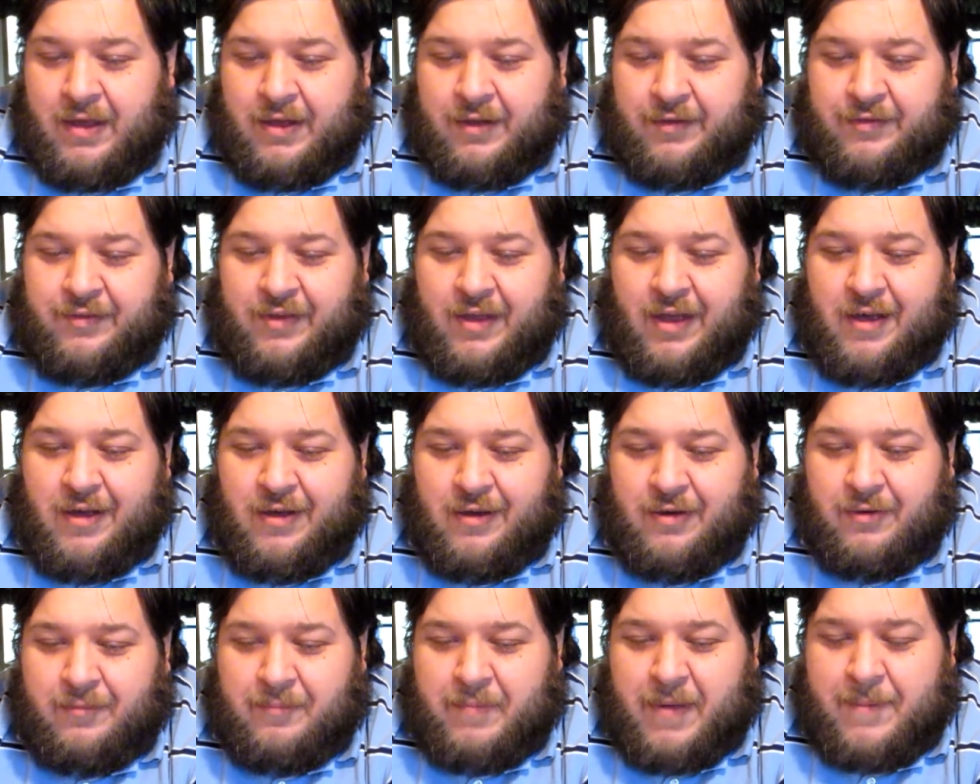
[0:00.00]

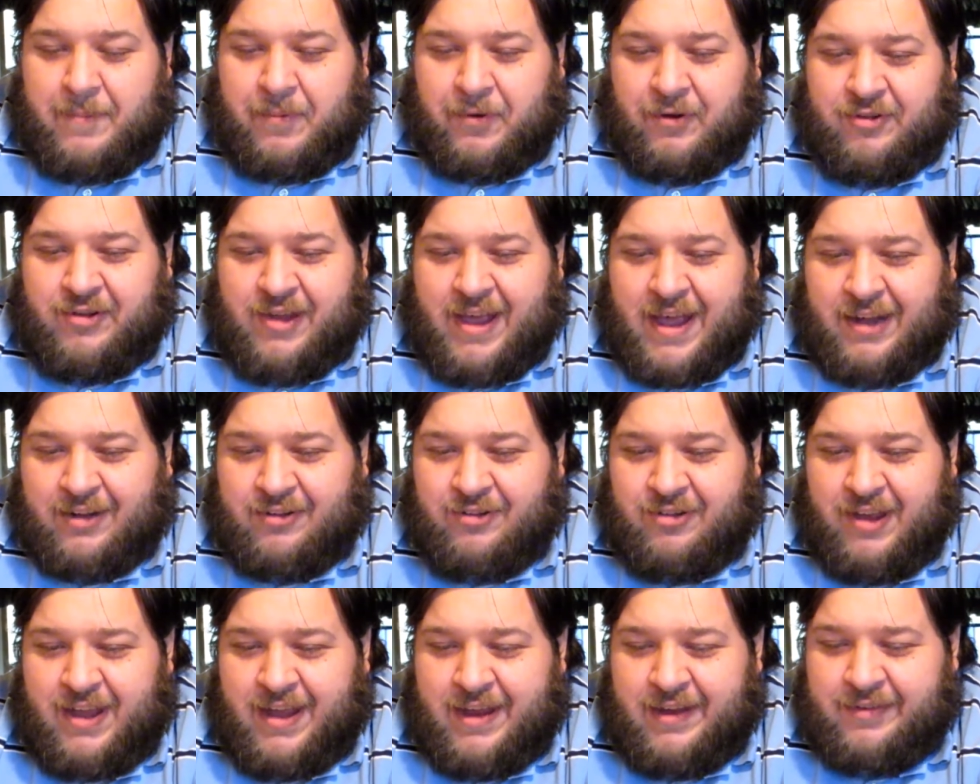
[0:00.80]
So, pepper jack
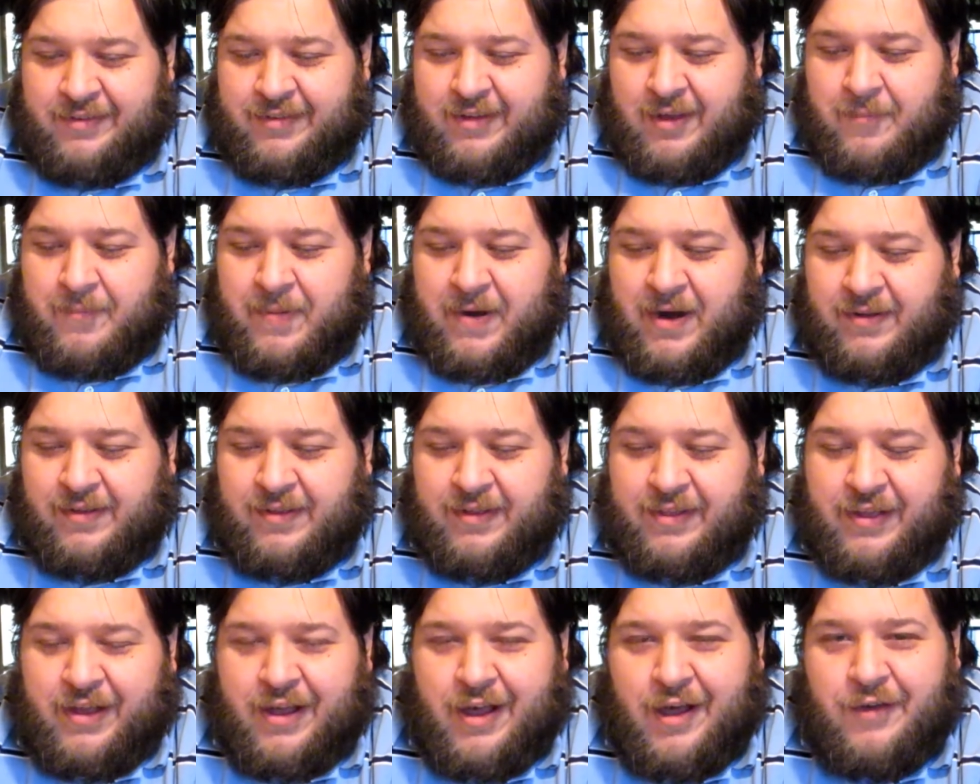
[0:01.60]
cheese compared
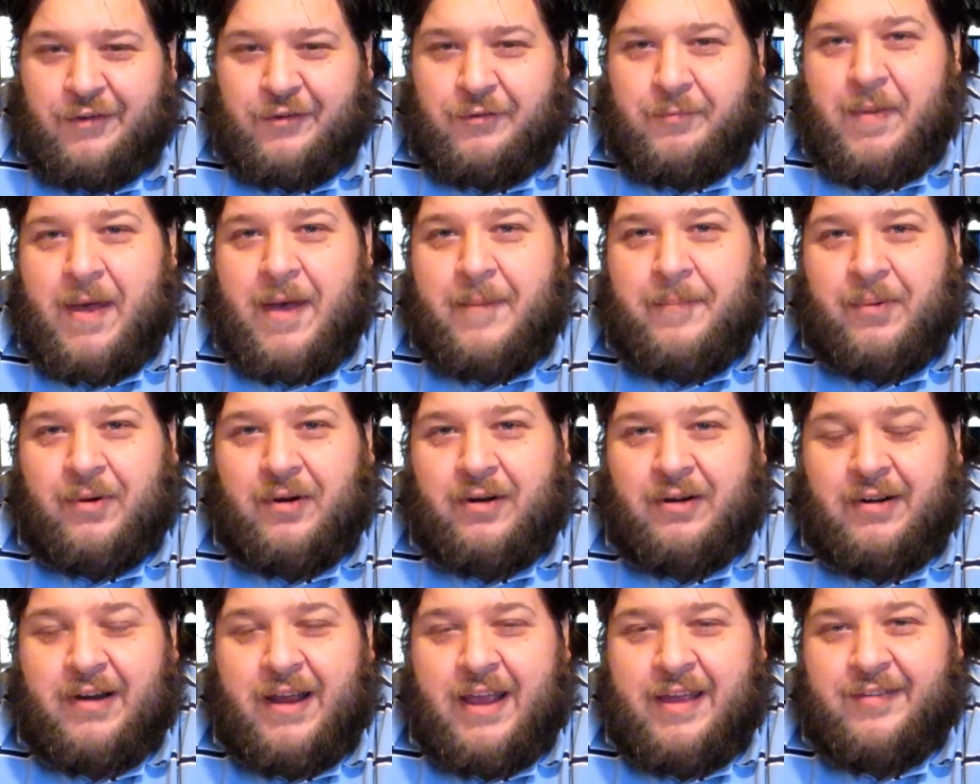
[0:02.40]
to the ghost
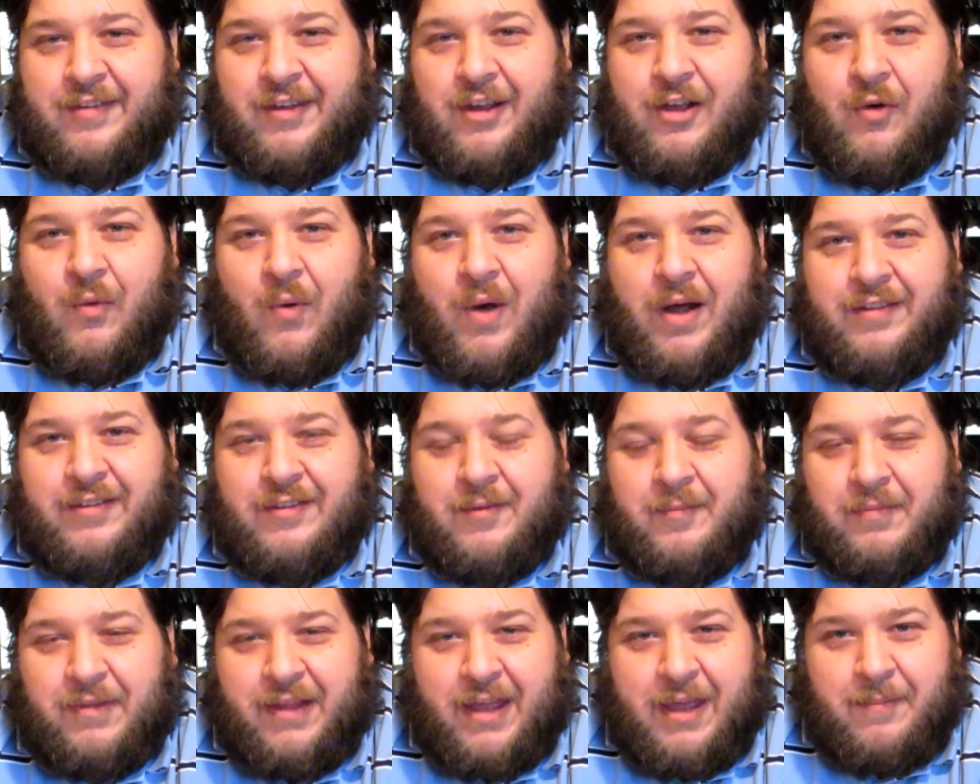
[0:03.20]
pepper is a
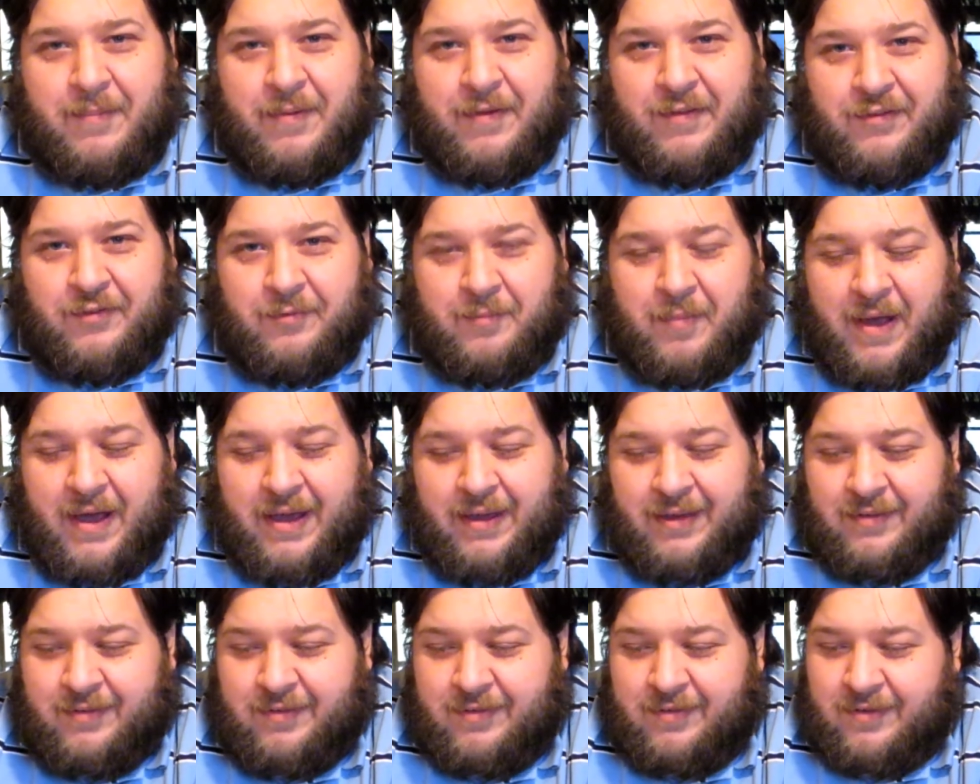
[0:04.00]
quantum leap in
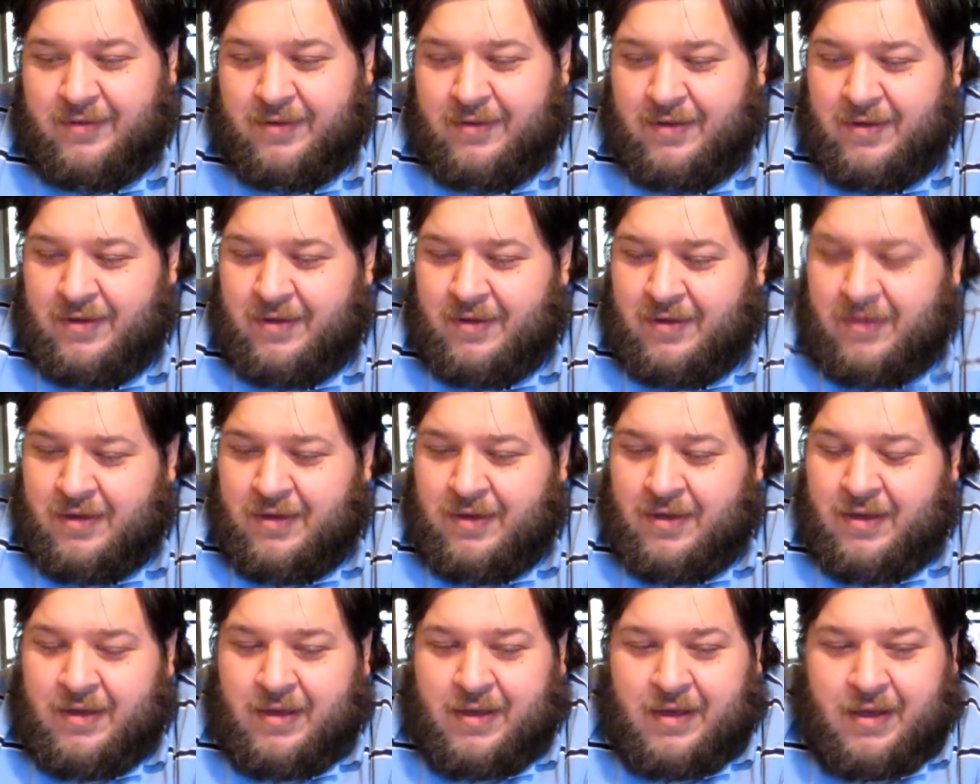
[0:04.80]
spice.
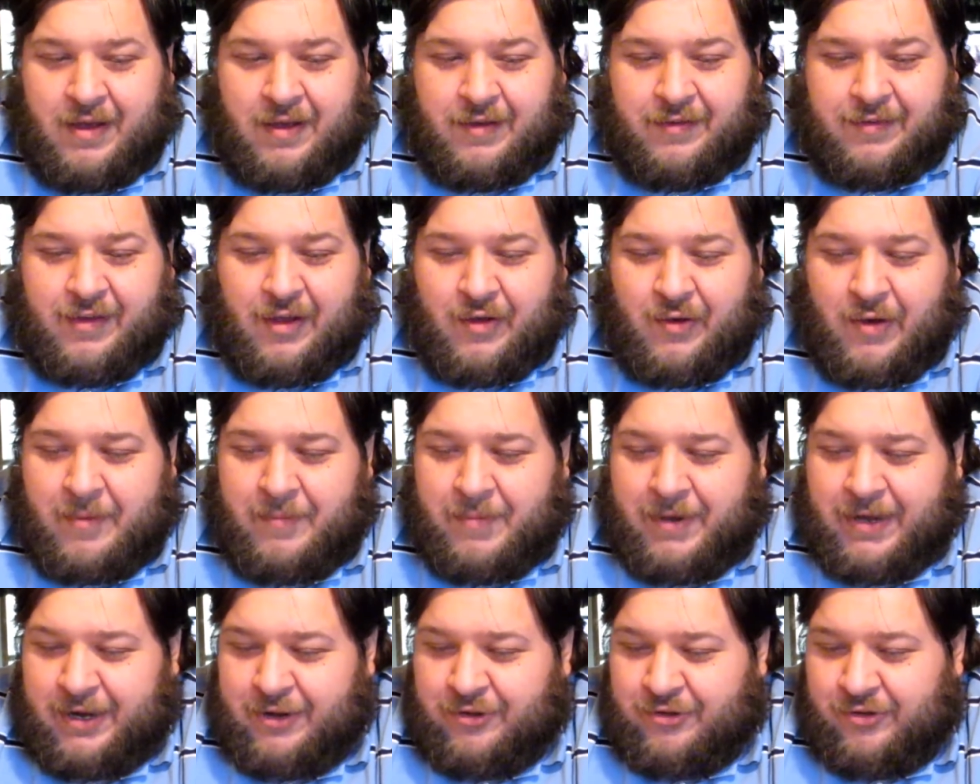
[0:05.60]
So,
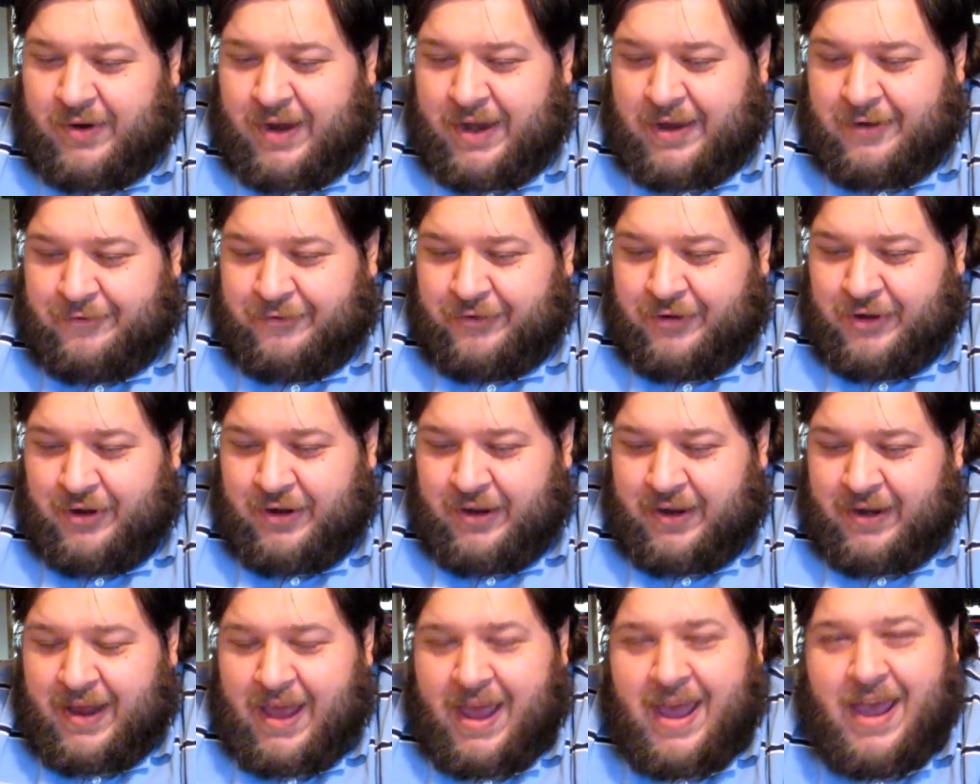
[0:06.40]
I'm going to try it for you
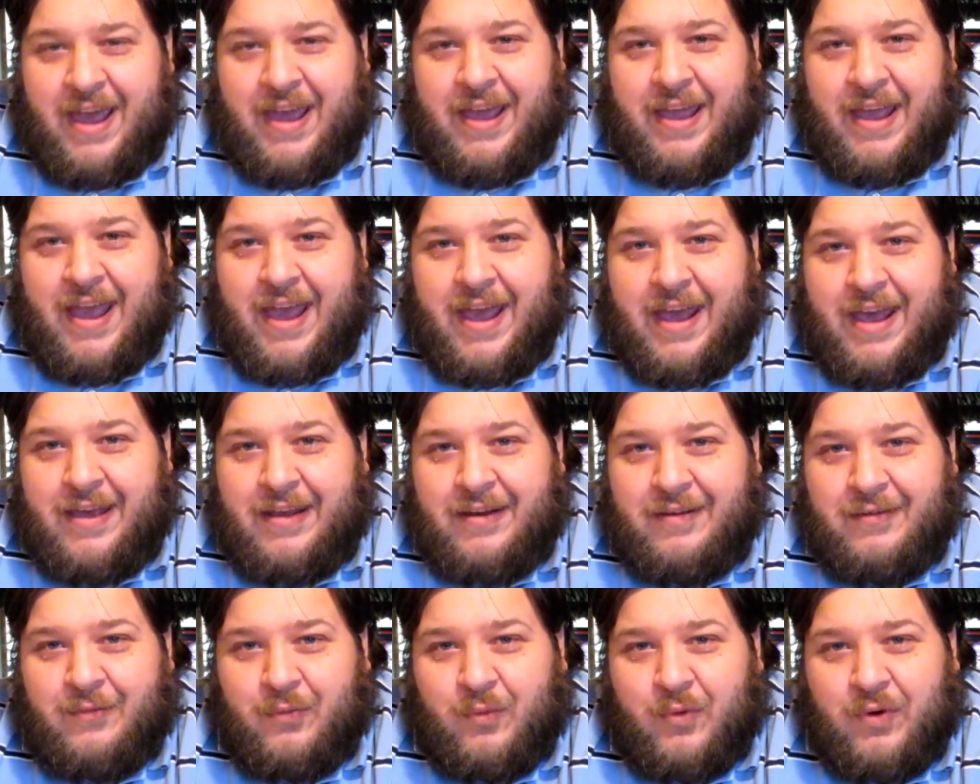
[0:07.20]
today
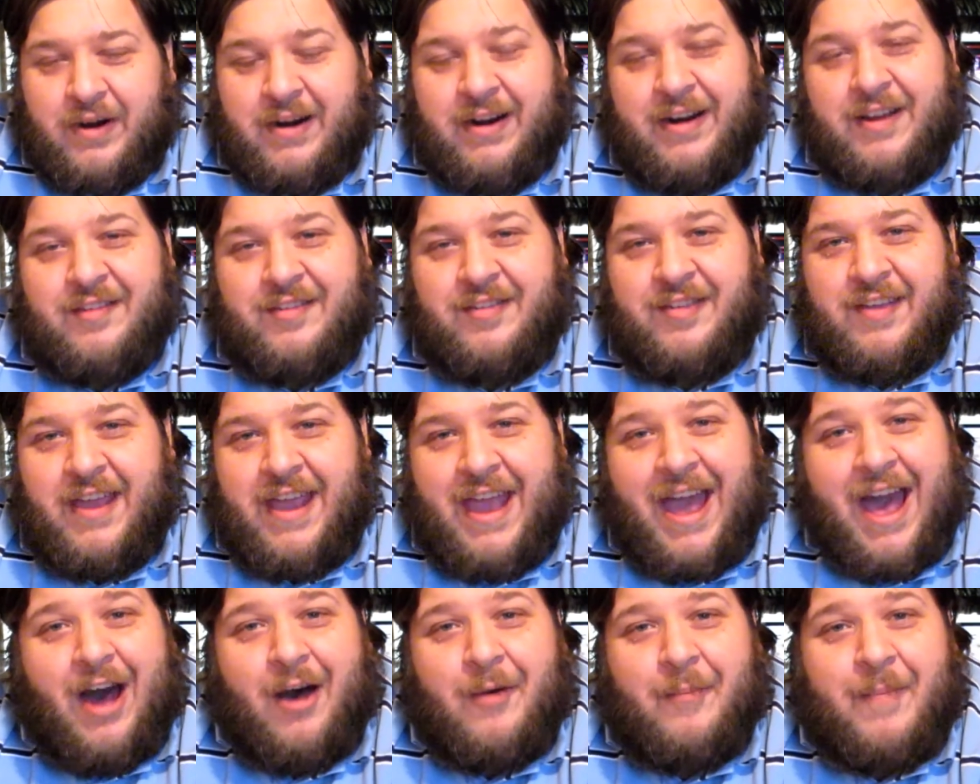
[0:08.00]
and we're going to see
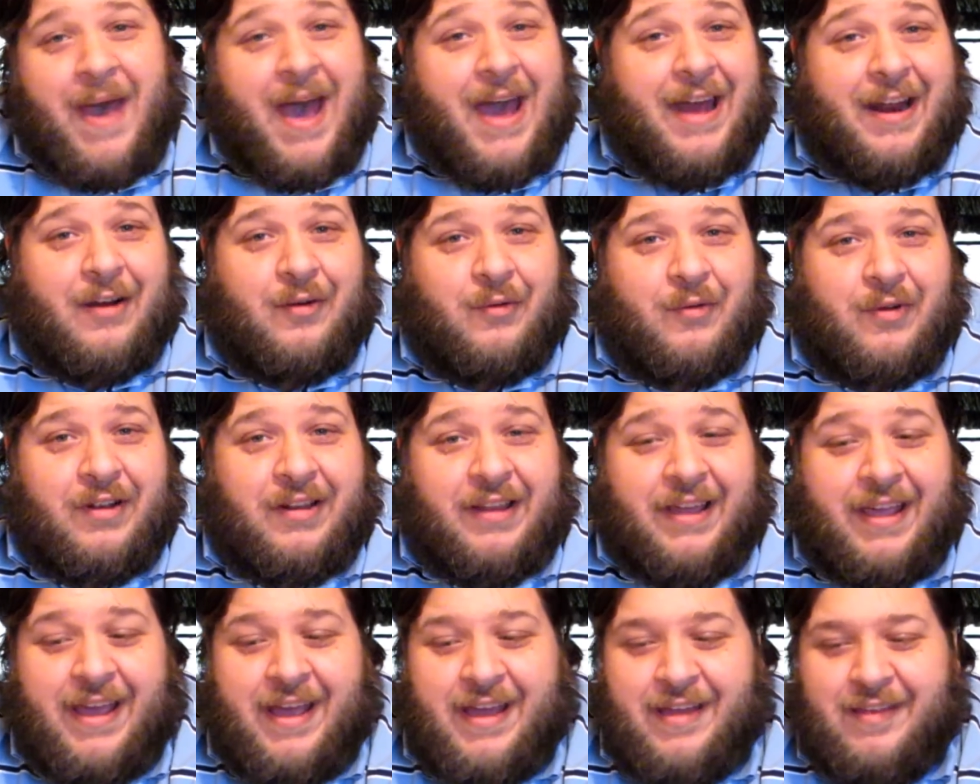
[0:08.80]
how bad it
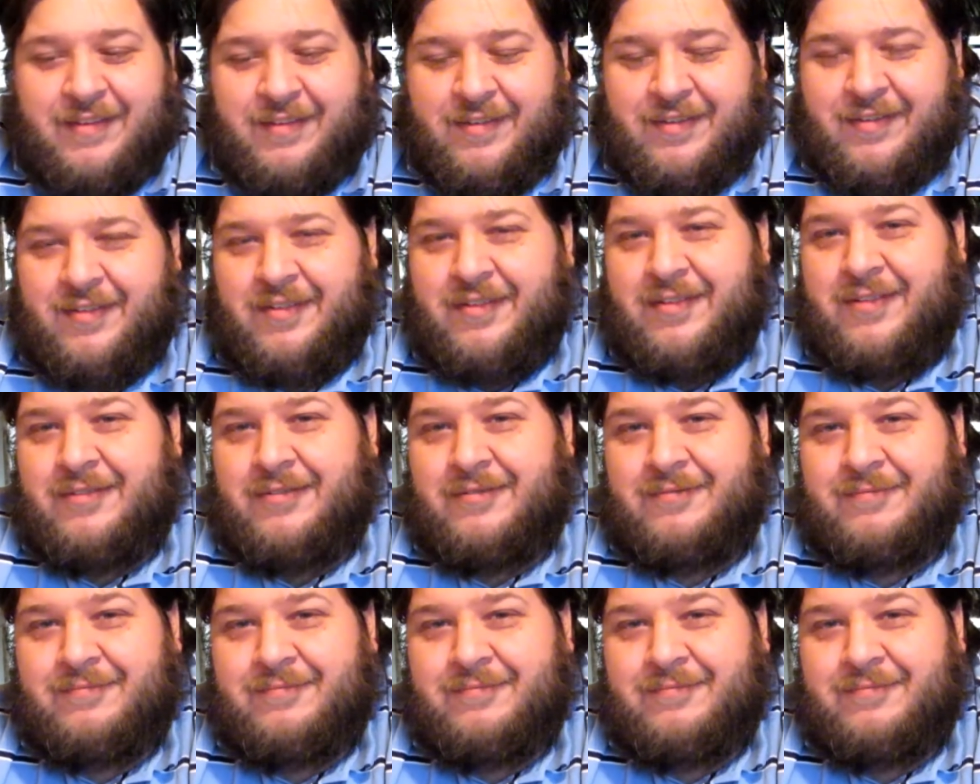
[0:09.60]
really is.